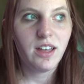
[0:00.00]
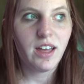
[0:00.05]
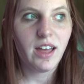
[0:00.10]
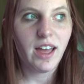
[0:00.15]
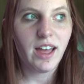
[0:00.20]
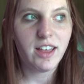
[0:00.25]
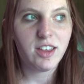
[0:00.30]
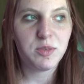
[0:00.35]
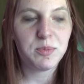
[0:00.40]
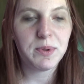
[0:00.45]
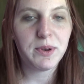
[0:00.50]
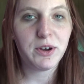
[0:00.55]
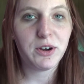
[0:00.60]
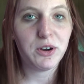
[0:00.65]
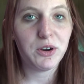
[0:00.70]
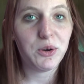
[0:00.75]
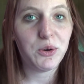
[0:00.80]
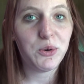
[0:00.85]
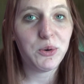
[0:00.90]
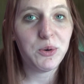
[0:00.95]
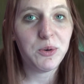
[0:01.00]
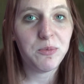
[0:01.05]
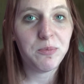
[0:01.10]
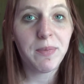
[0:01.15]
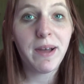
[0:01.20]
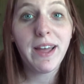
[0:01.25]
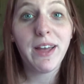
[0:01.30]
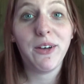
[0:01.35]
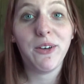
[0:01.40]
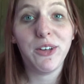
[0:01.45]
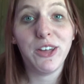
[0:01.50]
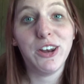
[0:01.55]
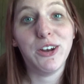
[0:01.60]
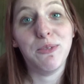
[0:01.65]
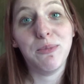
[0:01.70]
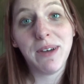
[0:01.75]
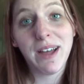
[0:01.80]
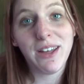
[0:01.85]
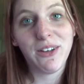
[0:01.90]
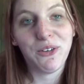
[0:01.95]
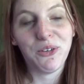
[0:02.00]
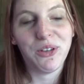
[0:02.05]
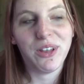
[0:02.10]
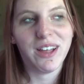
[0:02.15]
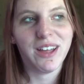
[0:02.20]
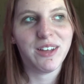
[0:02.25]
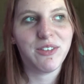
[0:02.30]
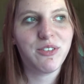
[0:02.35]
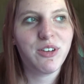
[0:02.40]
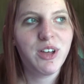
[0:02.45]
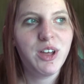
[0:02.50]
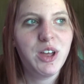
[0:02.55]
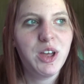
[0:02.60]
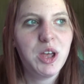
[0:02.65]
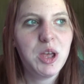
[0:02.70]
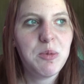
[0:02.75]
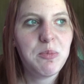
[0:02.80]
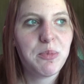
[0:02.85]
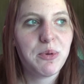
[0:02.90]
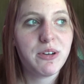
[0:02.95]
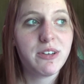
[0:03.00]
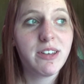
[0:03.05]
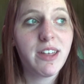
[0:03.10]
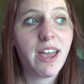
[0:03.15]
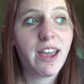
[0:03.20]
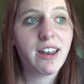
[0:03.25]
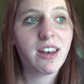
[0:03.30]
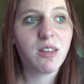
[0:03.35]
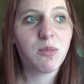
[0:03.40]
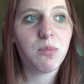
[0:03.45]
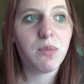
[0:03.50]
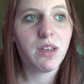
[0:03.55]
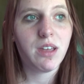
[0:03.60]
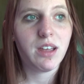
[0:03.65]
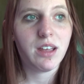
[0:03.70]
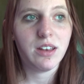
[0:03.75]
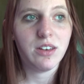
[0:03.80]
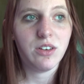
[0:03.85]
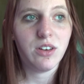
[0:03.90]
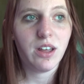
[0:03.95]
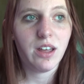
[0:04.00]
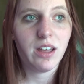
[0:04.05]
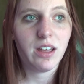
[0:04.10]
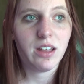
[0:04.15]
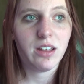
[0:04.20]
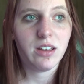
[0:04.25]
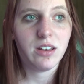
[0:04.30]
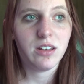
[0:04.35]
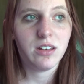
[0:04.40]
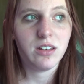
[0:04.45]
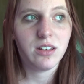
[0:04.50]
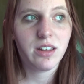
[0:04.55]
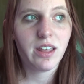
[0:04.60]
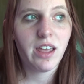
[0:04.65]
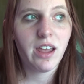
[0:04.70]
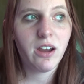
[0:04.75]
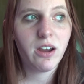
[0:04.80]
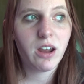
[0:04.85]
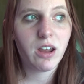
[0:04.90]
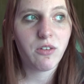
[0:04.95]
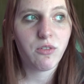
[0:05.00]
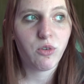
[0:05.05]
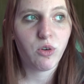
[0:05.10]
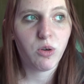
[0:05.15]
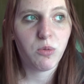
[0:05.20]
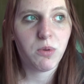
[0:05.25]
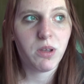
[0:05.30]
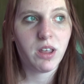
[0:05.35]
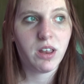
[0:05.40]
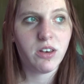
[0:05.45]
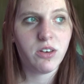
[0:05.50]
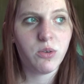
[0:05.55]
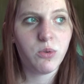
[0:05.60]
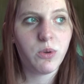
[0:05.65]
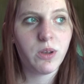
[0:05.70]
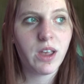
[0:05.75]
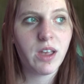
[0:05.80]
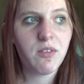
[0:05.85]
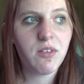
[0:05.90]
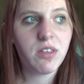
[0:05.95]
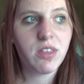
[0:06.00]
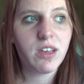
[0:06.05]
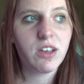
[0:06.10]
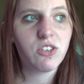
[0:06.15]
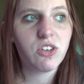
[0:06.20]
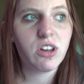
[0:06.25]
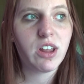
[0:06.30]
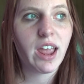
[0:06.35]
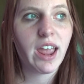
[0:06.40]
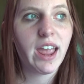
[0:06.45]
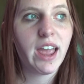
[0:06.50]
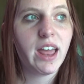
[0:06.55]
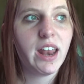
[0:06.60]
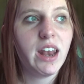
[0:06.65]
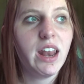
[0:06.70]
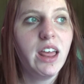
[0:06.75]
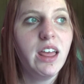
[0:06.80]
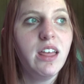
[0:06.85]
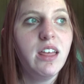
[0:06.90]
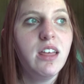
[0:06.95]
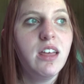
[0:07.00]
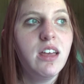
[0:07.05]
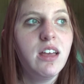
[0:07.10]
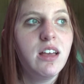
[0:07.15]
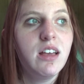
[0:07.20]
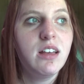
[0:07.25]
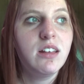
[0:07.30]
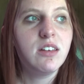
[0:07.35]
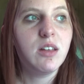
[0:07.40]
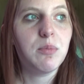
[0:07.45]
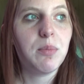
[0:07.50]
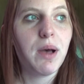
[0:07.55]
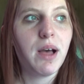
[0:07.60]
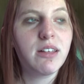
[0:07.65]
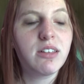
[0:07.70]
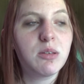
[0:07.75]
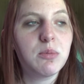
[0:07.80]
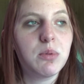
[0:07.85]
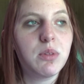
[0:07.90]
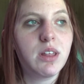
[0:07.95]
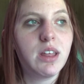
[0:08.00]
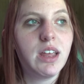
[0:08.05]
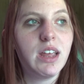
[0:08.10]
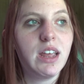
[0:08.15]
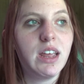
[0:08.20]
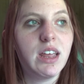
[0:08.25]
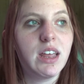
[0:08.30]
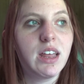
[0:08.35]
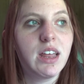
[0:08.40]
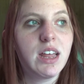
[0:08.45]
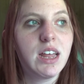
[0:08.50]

has spent my whole life protecting me and caring for me and doing everything she can to possibly